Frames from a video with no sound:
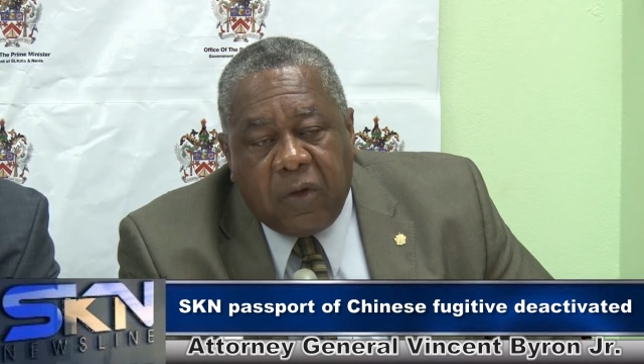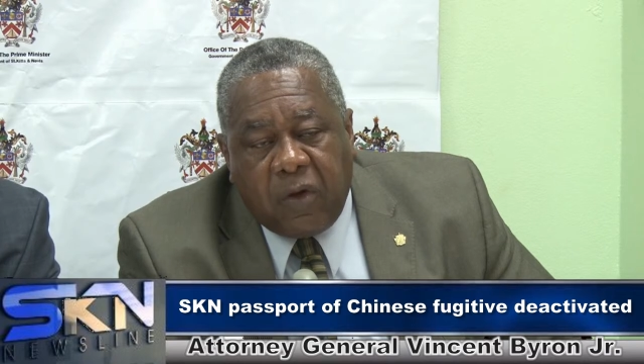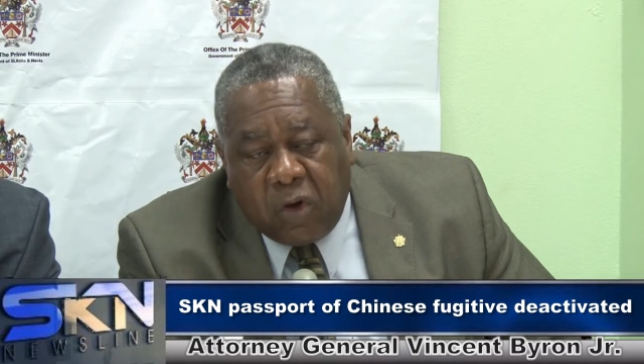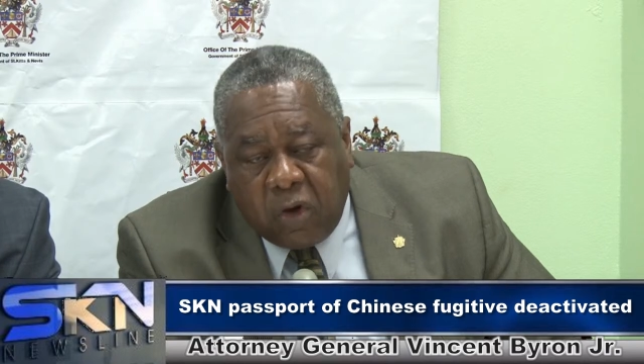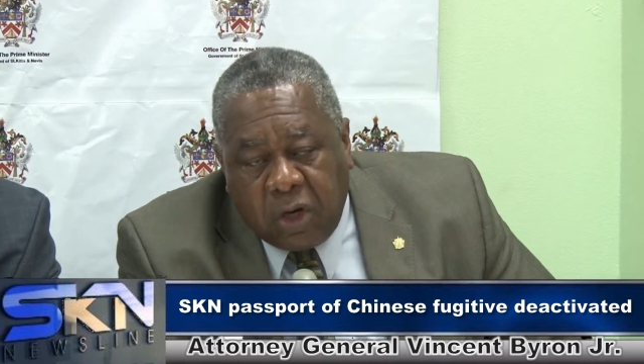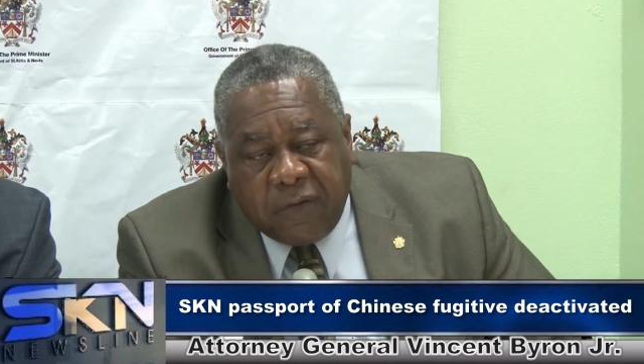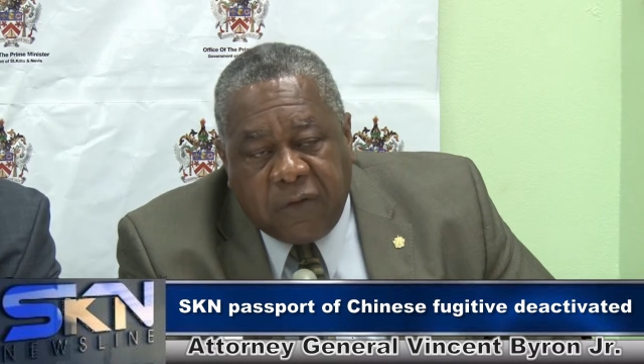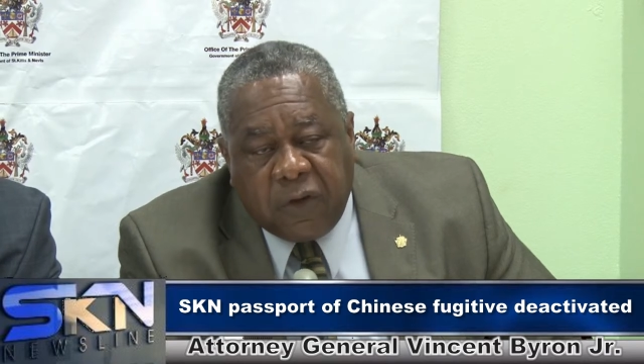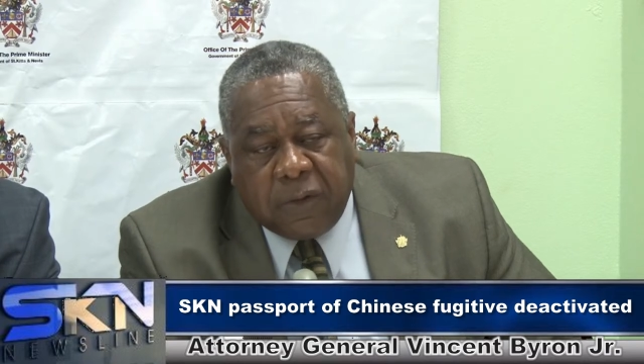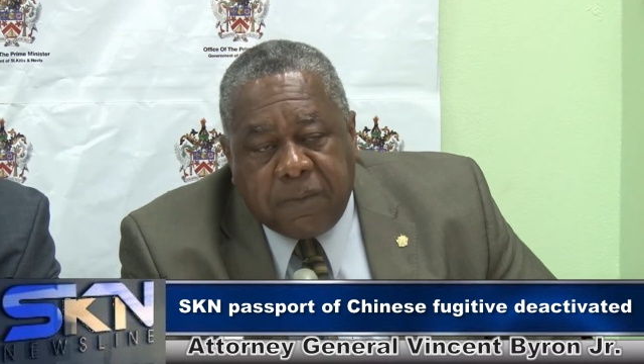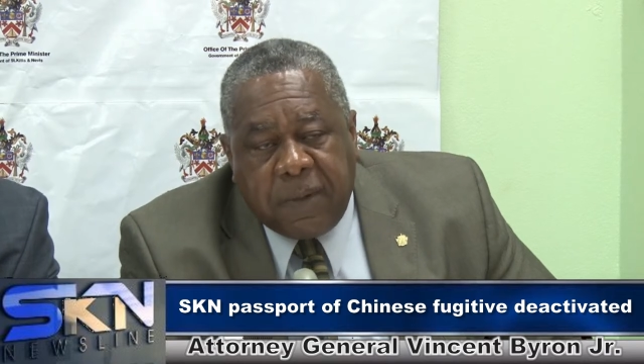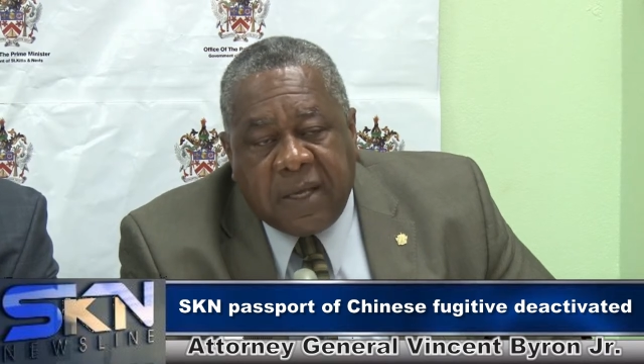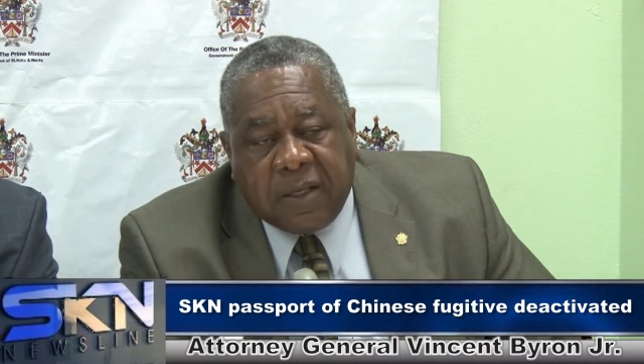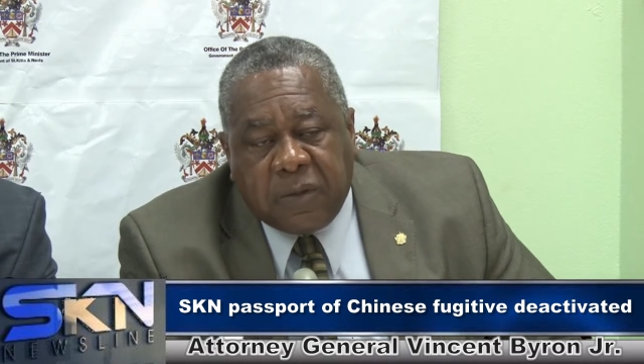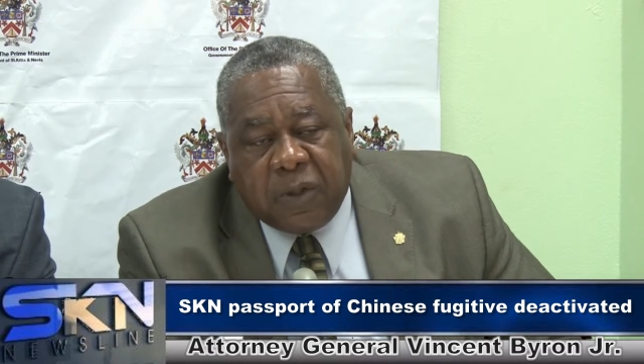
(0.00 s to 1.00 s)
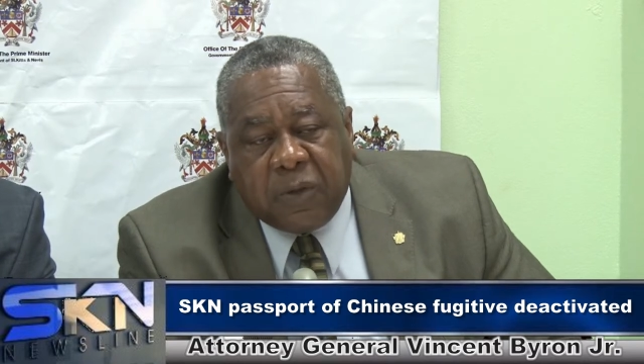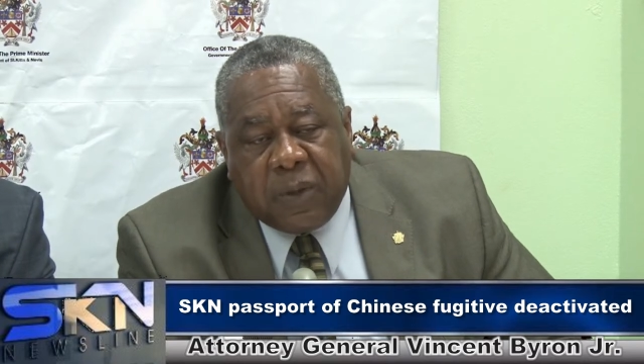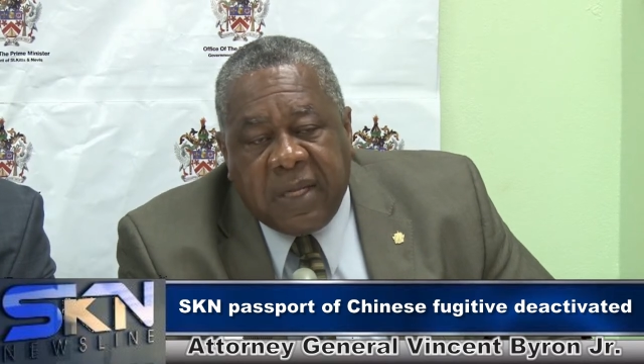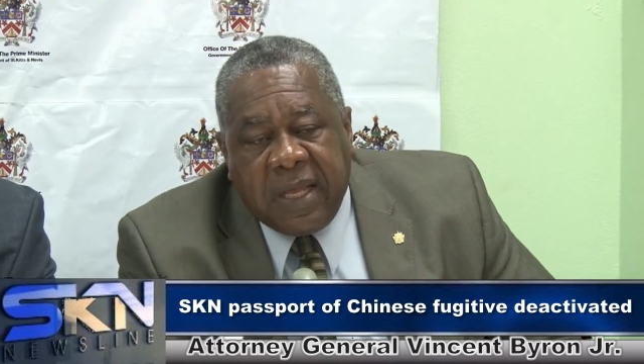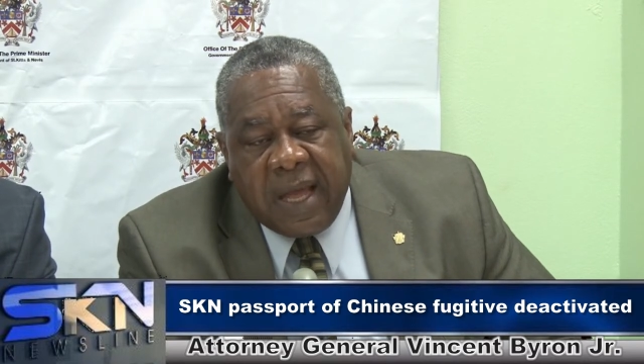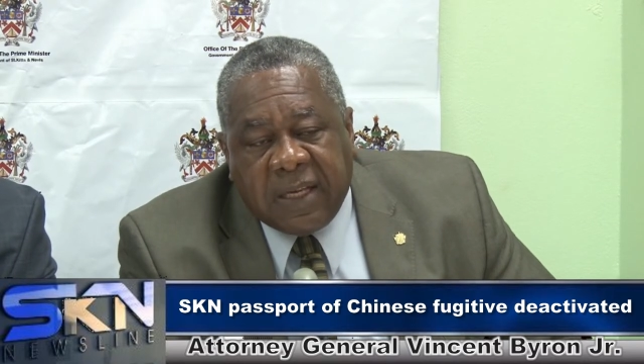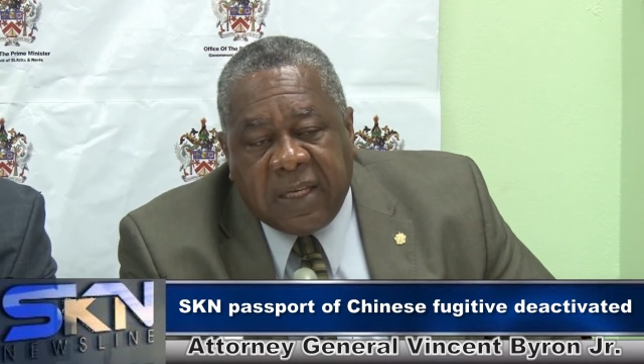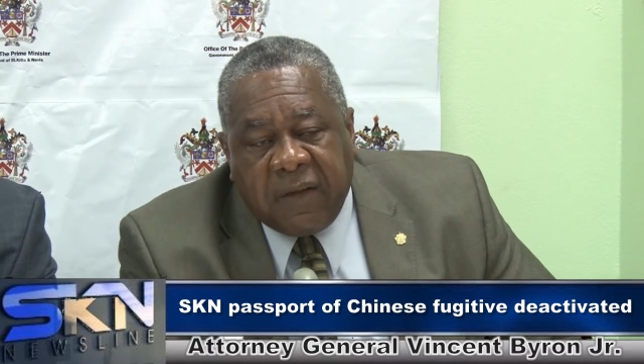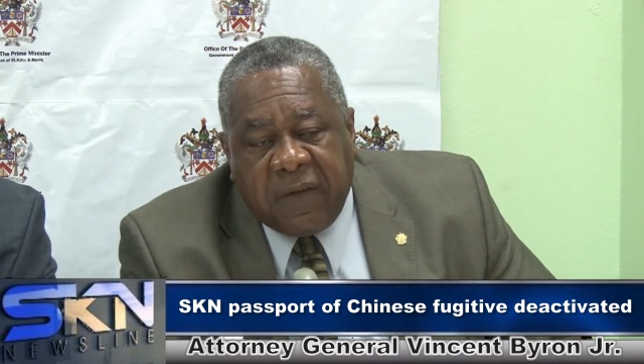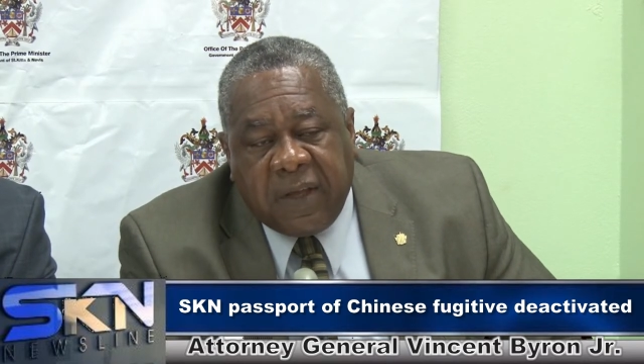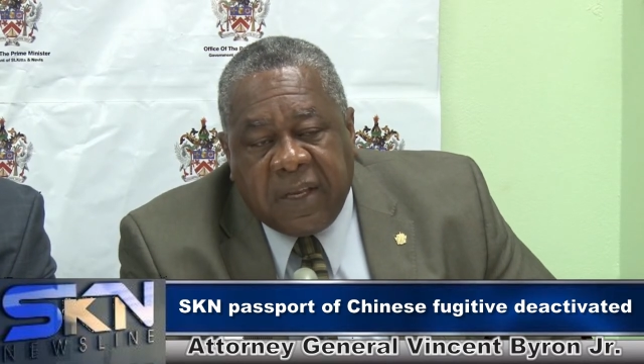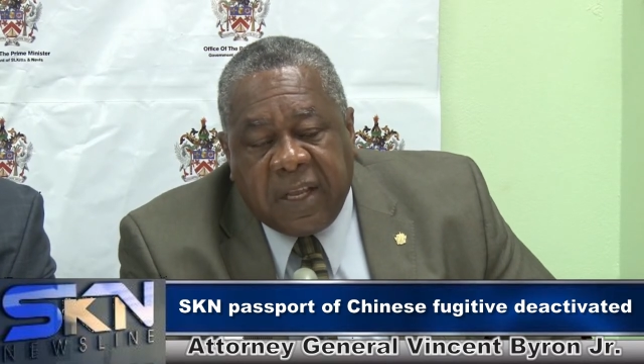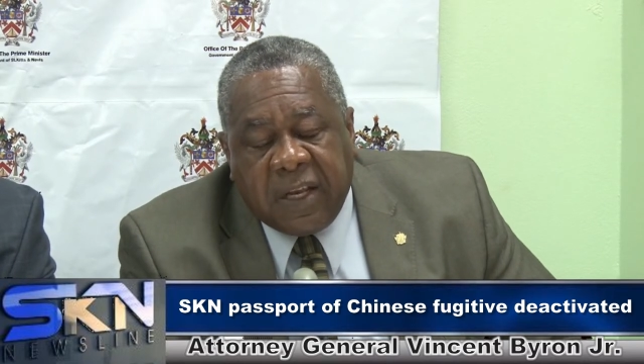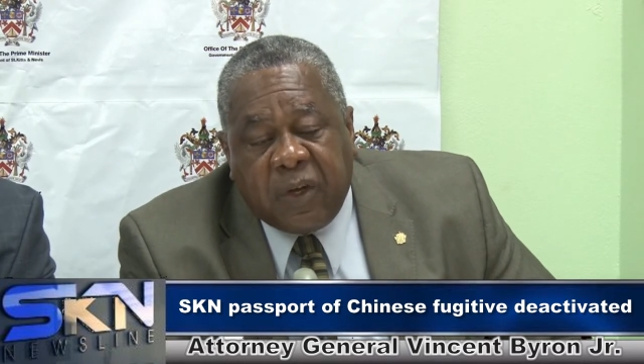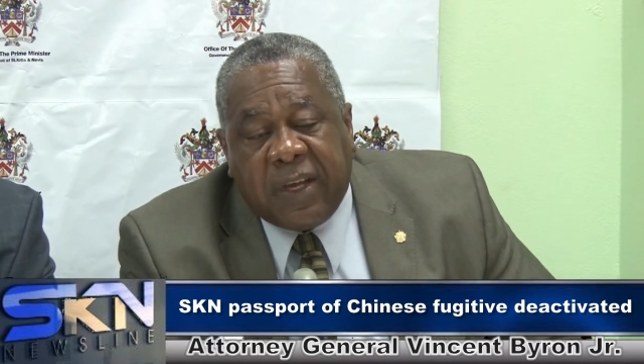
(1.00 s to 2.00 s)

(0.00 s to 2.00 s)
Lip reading: All of those passports were deactivated.